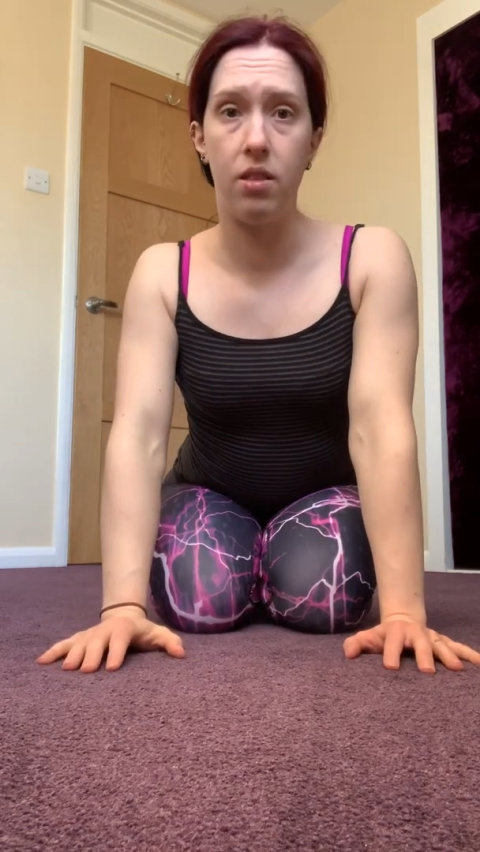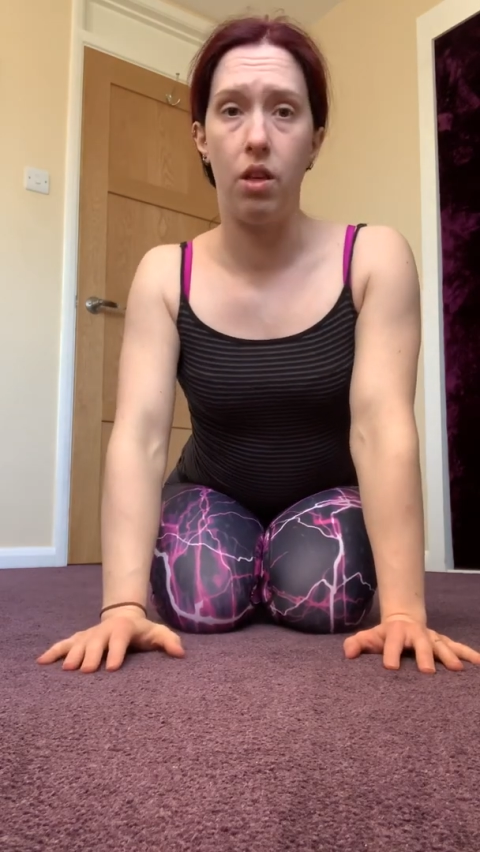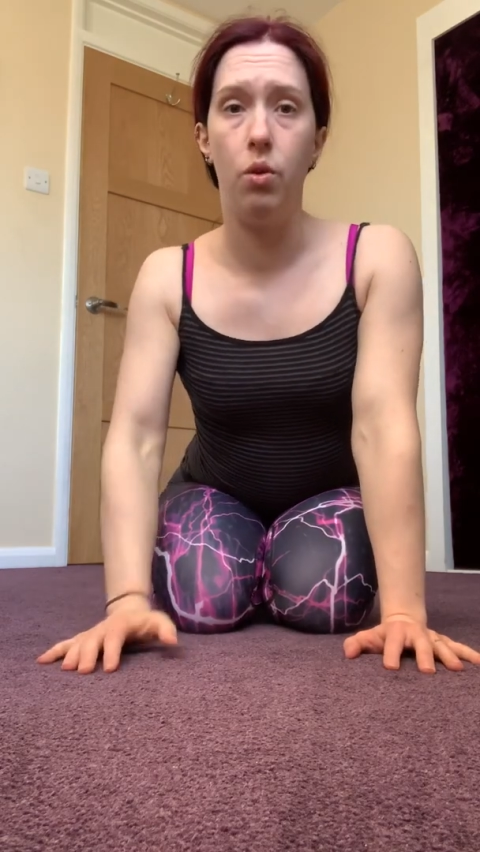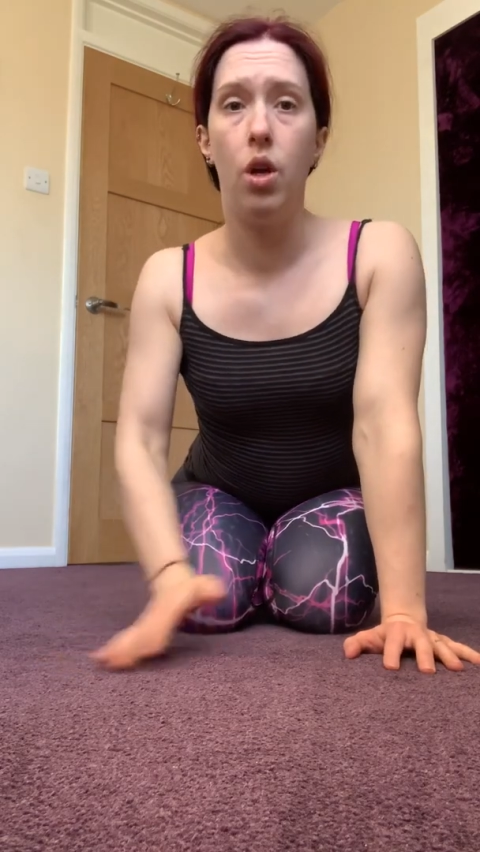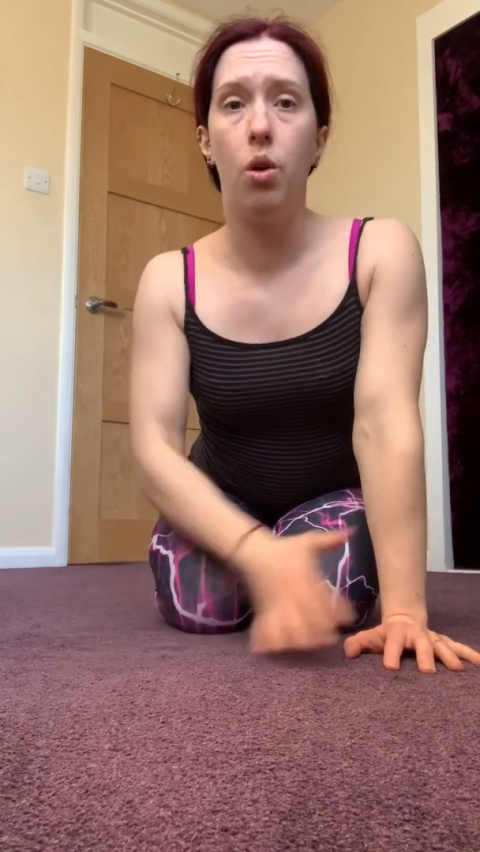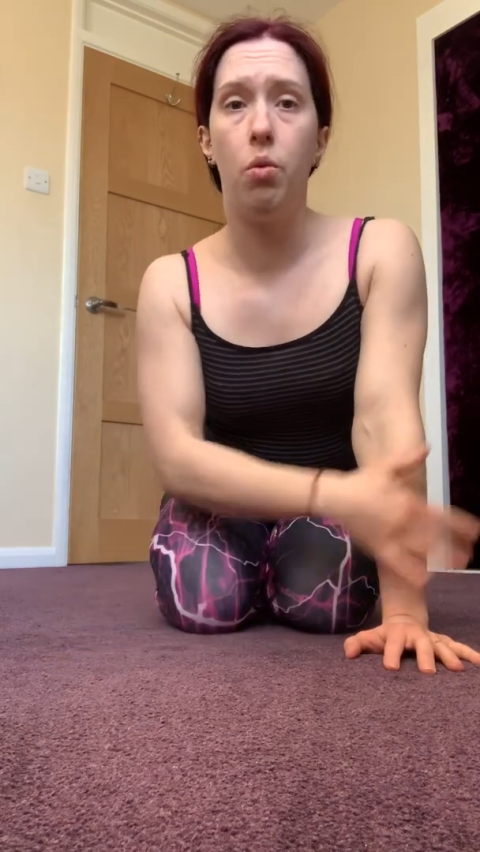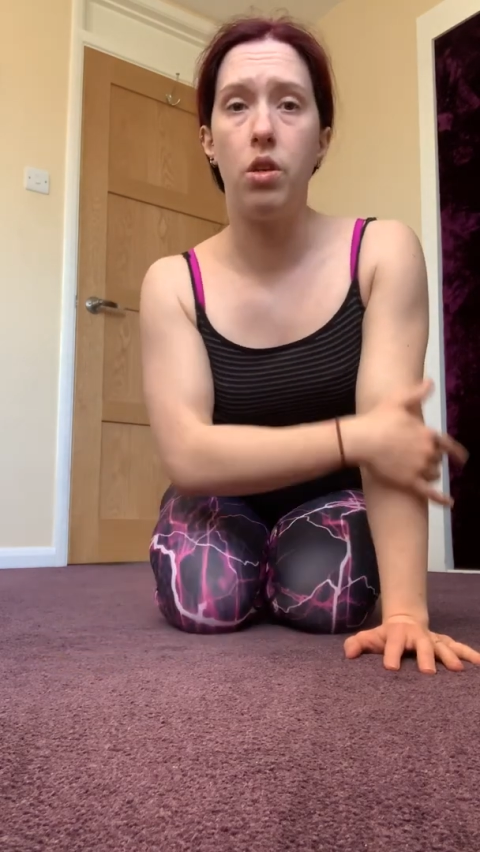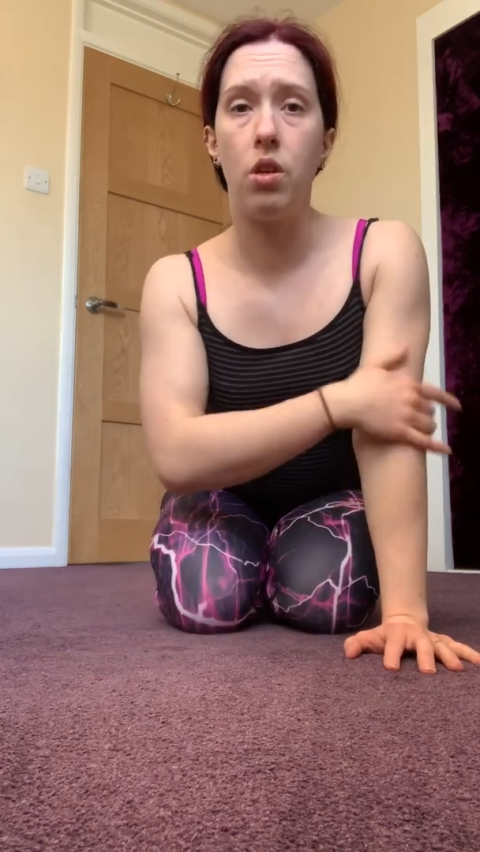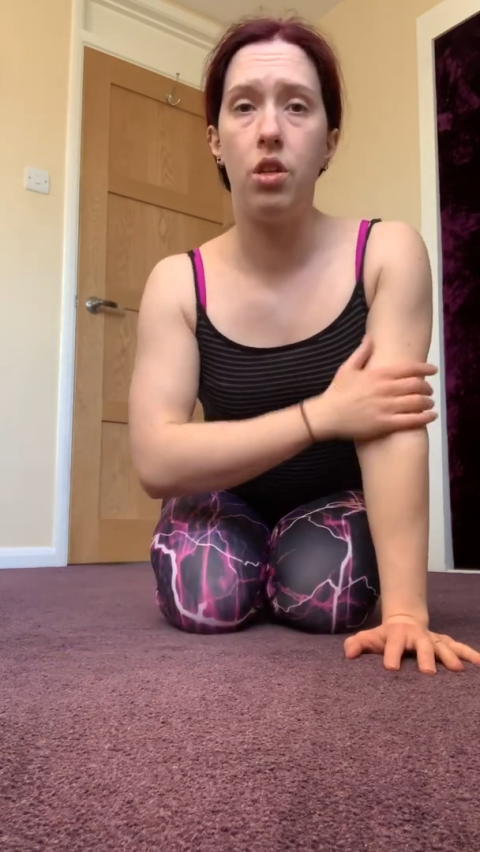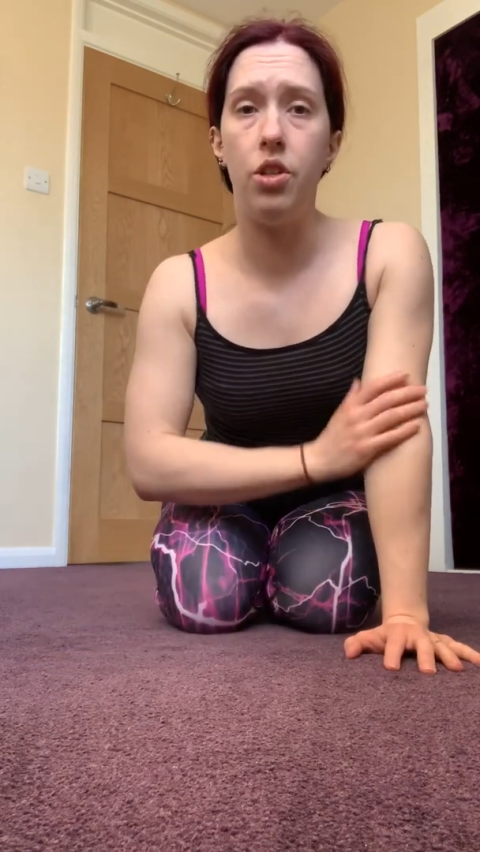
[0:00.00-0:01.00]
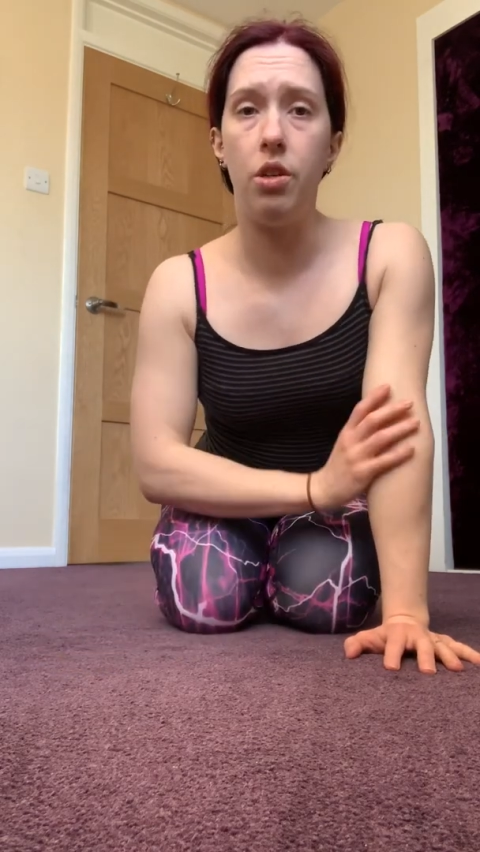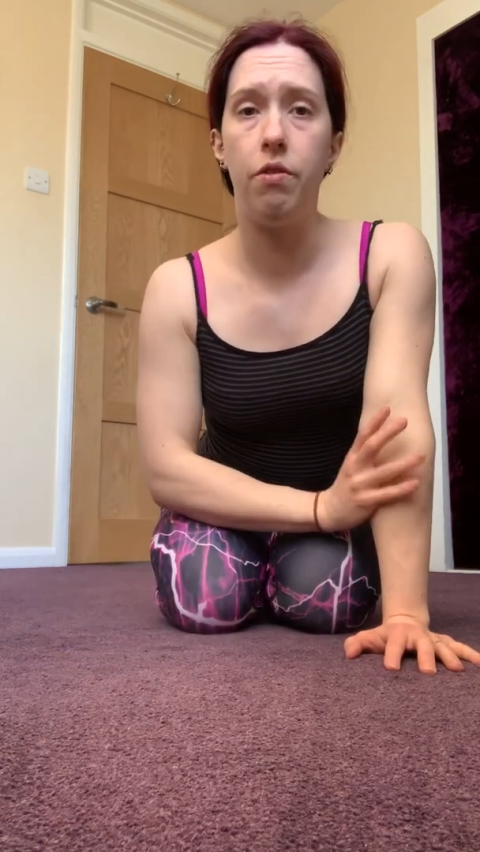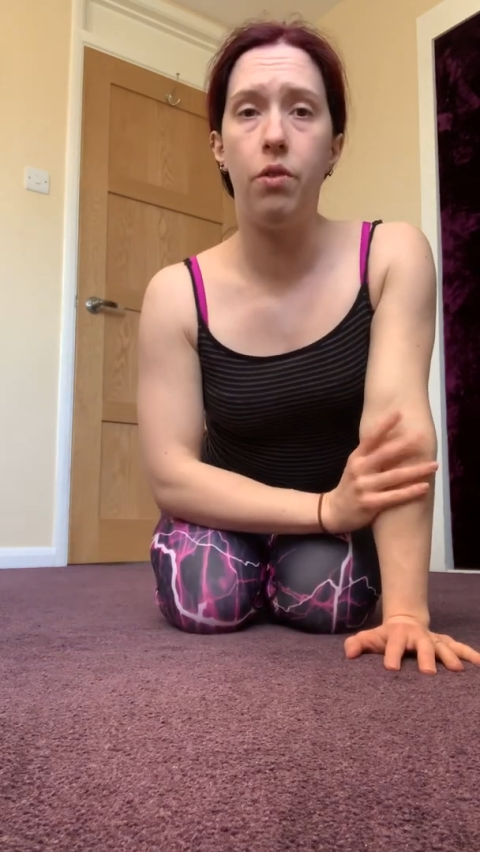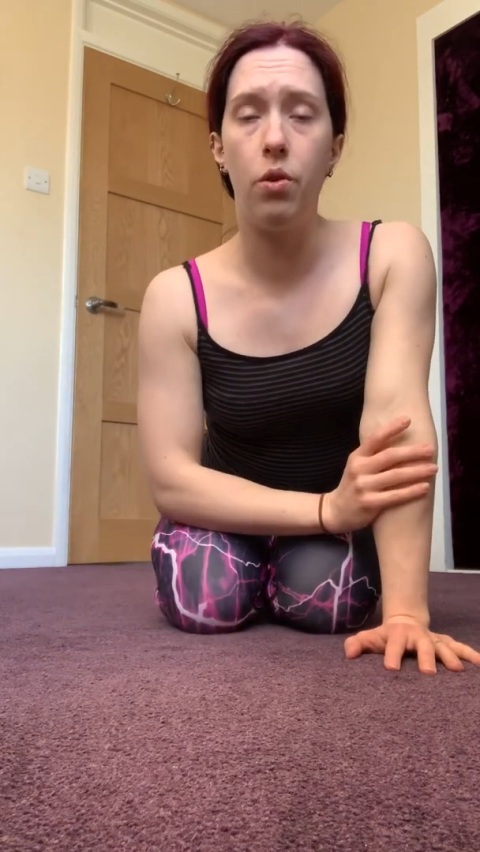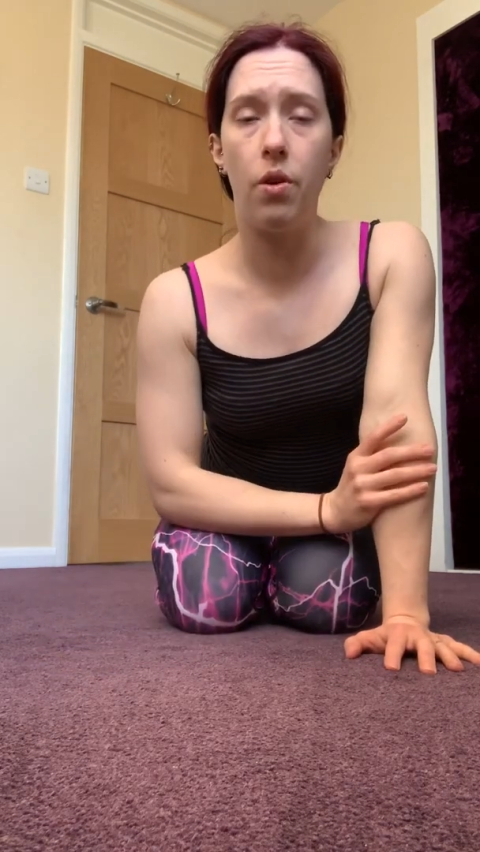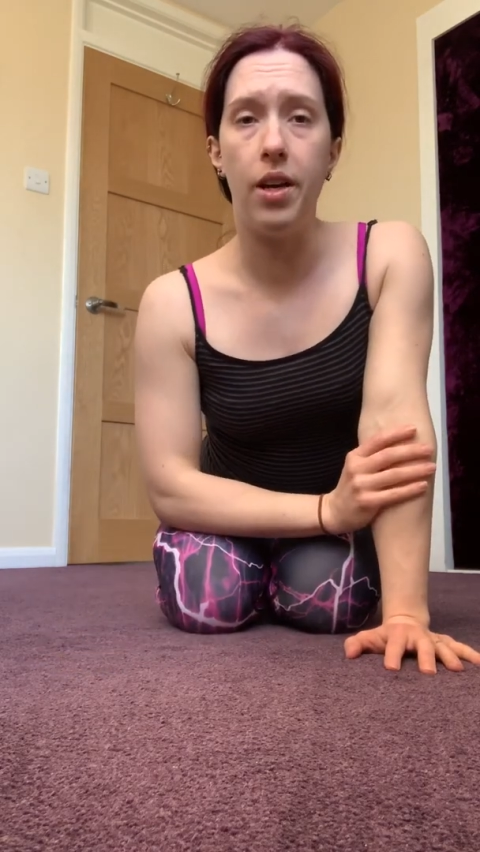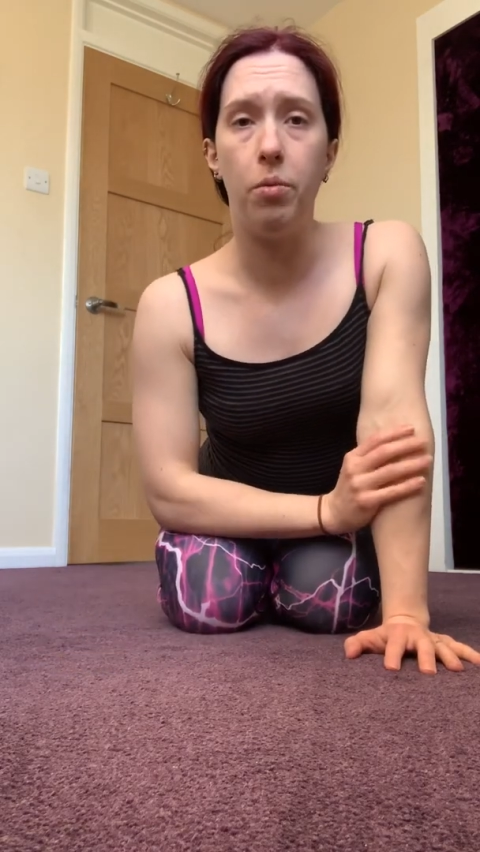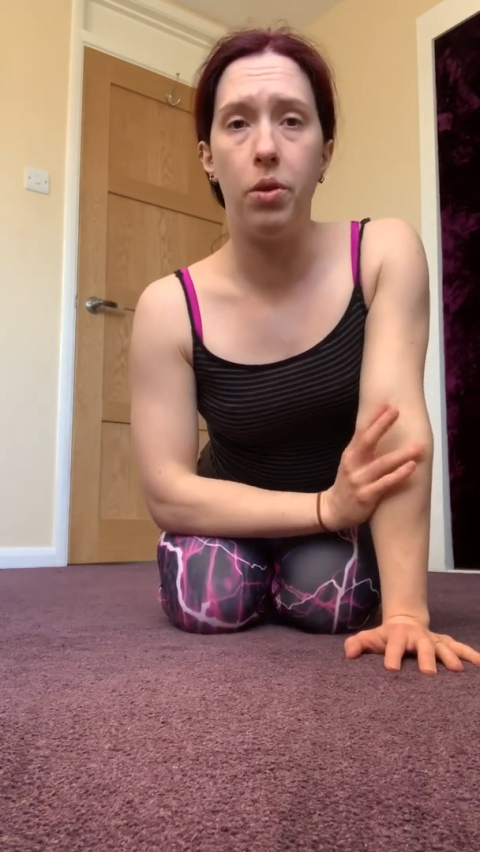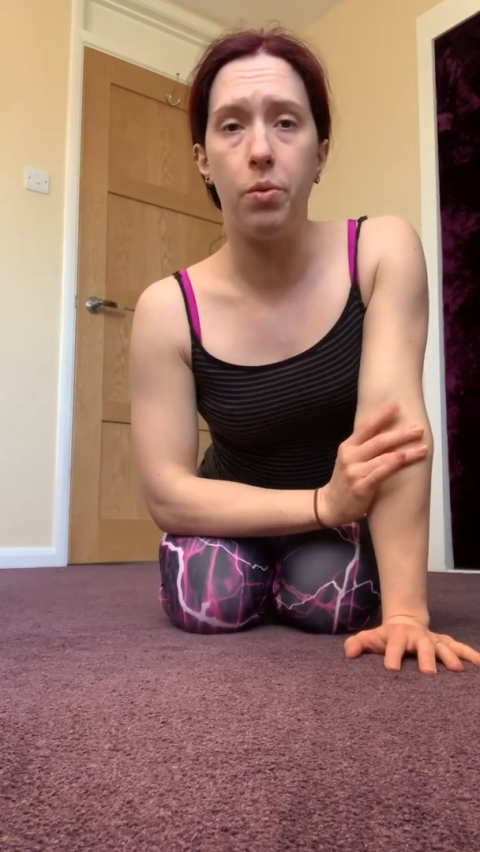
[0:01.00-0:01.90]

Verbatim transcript: So what you can do for your elbows